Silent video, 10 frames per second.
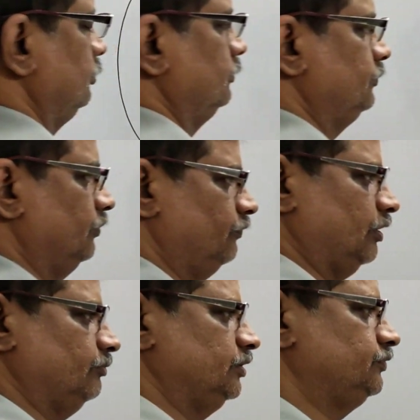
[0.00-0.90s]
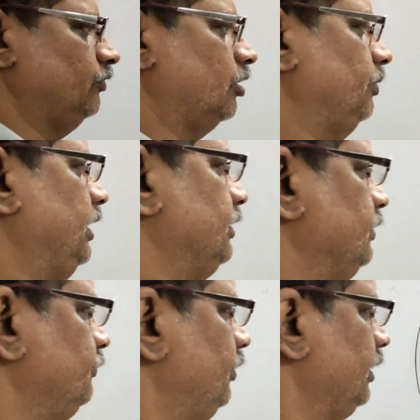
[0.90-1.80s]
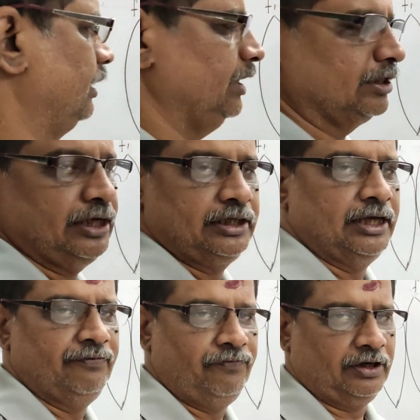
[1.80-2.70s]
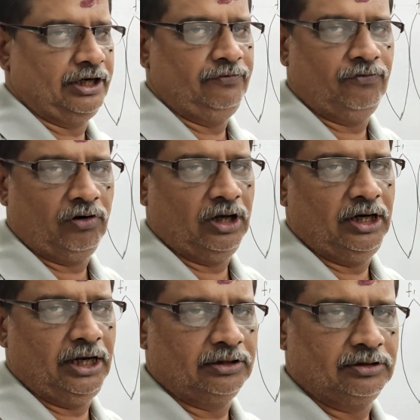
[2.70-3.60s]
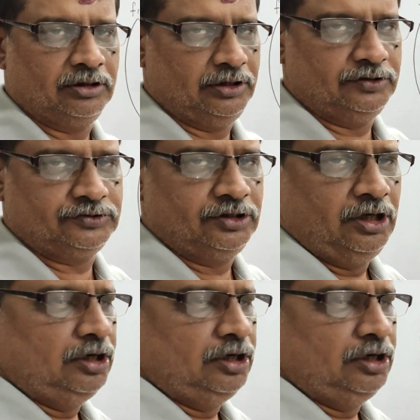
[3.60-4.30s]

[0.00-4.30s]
So from this formula it is very clear that the effective focal length is